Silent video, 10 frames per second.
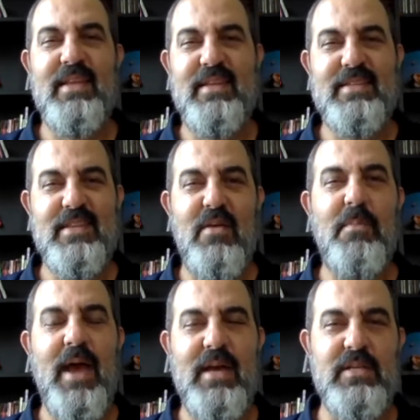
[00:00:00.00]
It's their
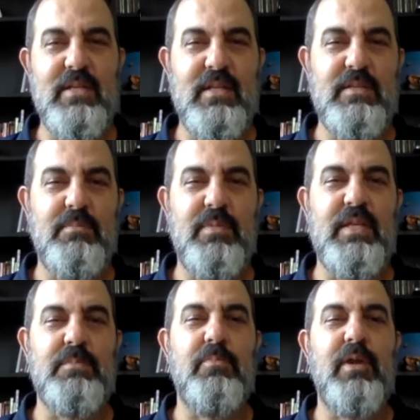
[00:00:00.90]
passion
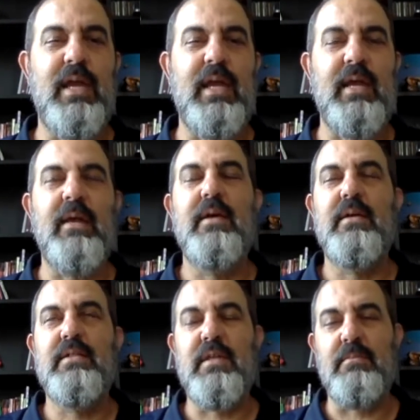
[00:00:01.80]
that's bringing
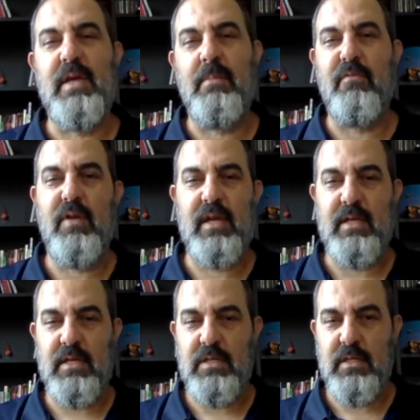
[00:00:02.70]
some type of
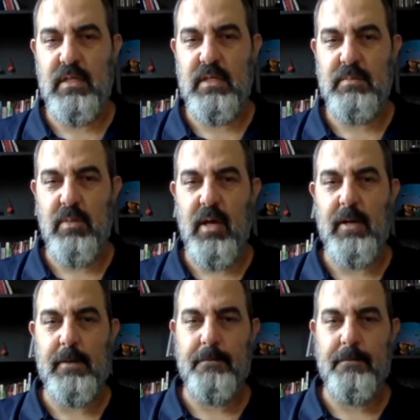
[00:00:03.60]
recognition to this blog.